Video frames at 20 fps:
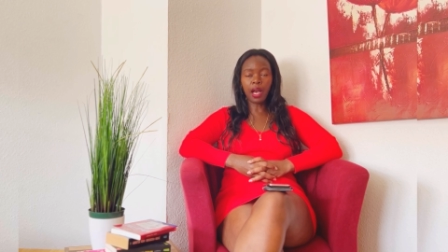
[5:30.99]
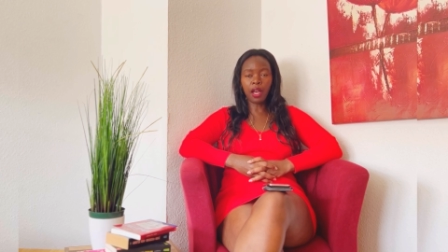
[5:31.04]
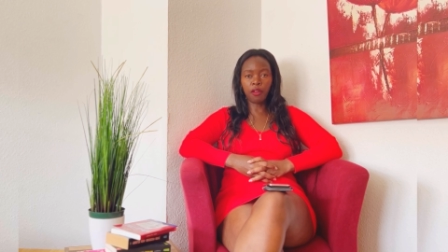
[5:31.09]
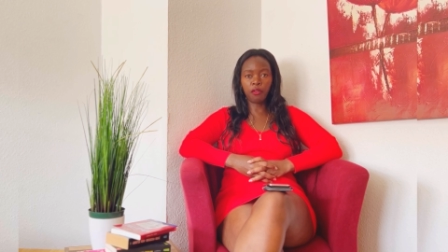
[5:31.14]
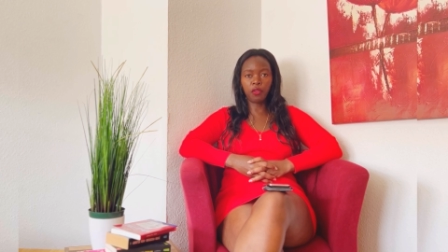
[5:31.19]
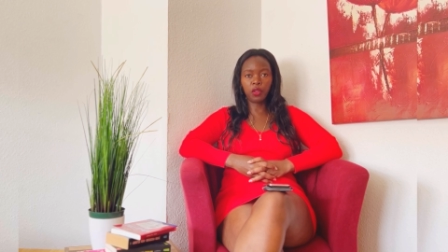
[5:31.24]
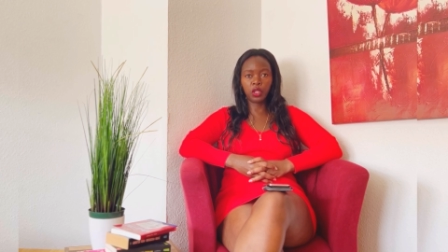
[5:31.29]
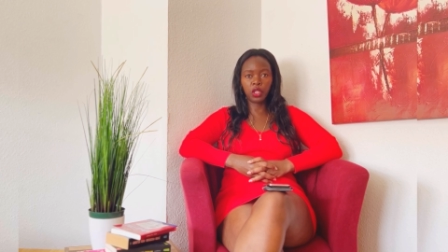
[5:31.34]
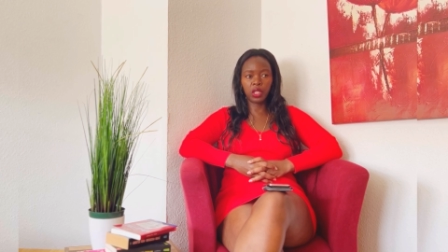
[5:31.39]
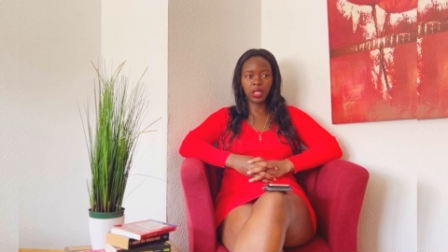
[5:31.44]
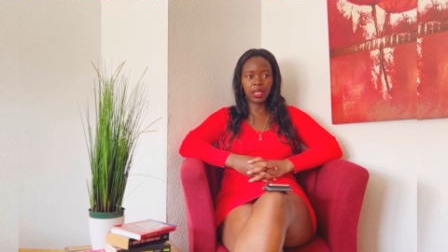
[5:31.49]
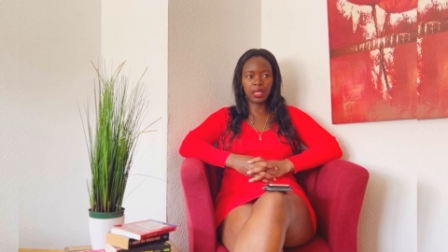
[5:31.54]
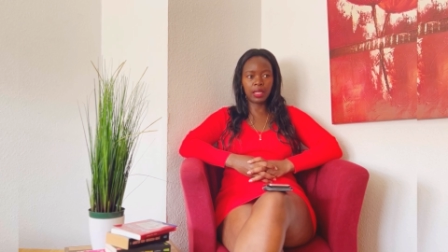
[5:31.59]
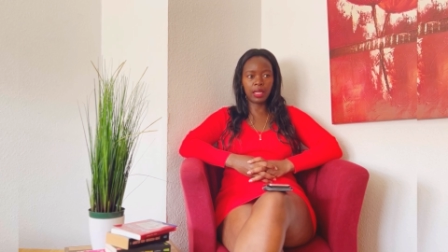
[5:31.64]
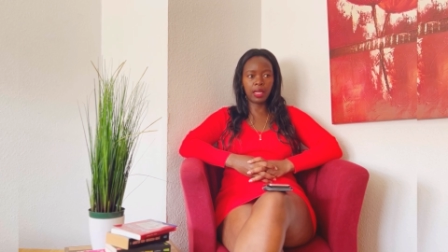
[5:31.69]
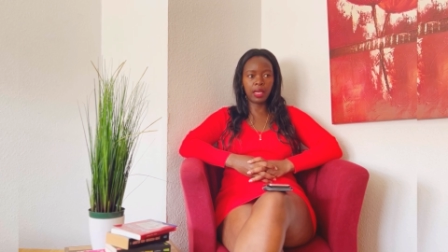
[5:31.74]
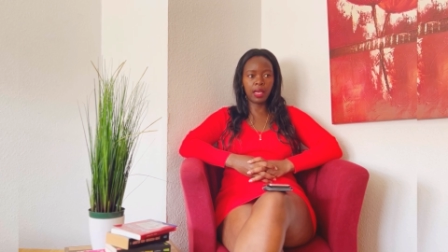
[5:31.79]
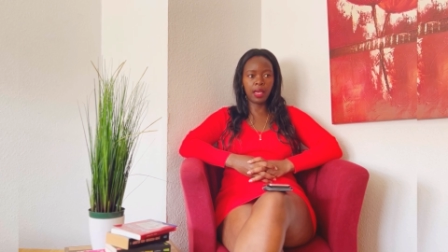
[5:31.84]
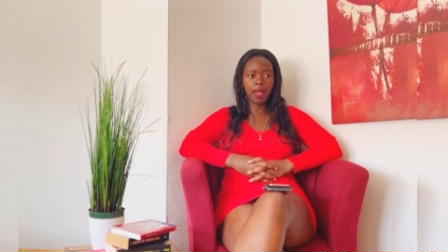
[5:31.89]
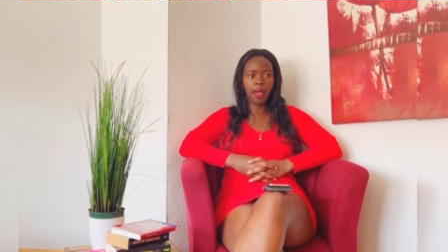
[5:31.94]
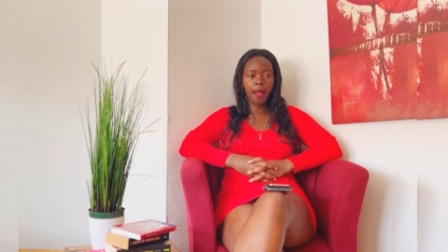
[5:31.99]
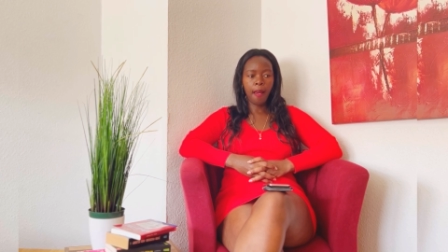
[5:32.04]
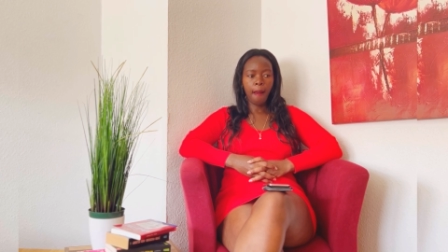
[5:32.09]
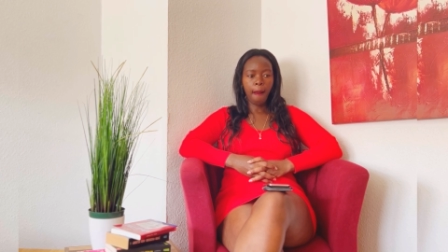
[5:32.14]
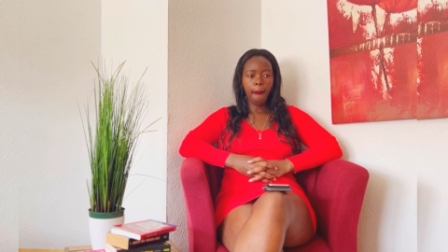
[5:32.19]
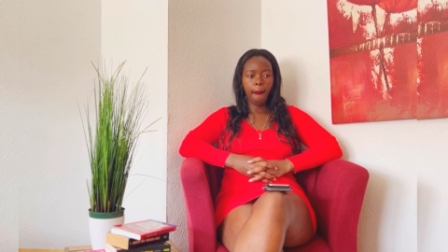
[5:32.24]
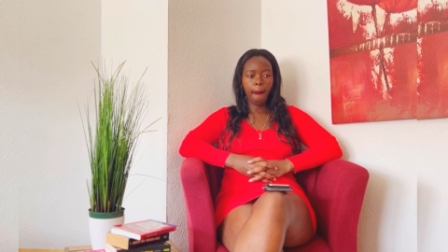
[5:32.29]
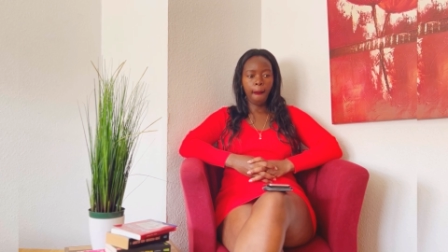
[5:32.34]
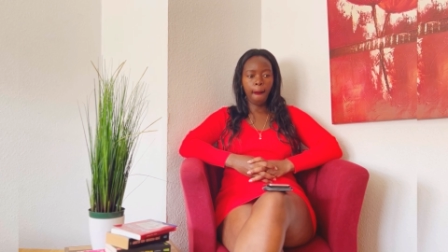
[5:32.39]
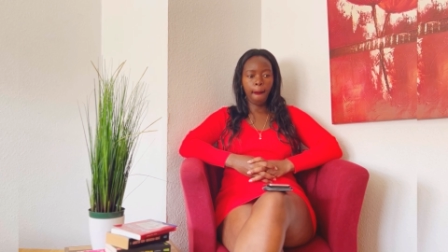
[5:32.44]
unfortunately.
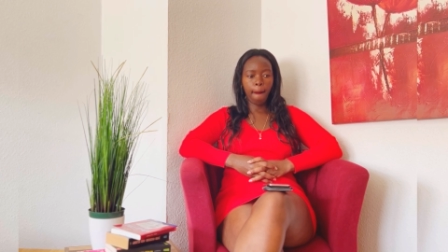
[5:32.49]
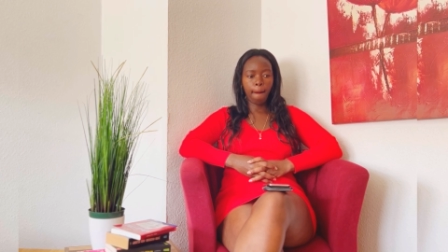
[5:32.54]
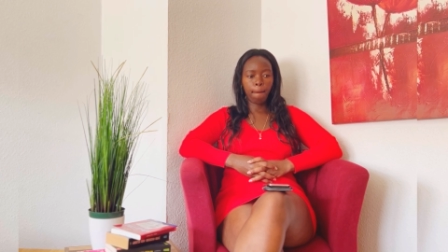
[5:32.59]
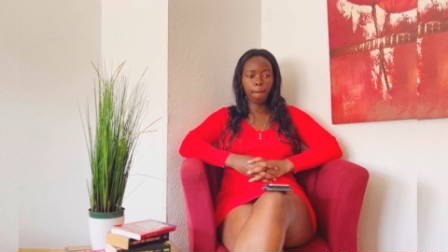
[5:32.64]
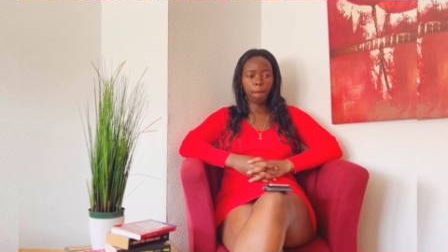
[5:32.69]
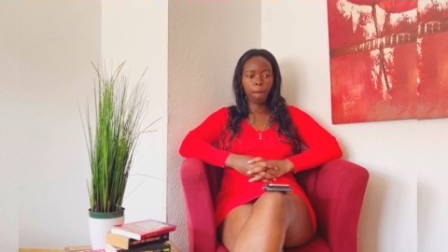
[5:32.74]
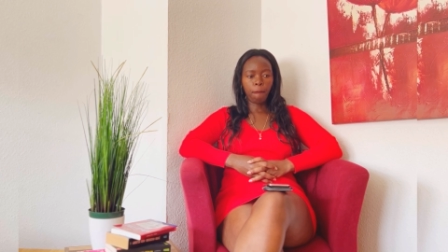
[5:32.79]
But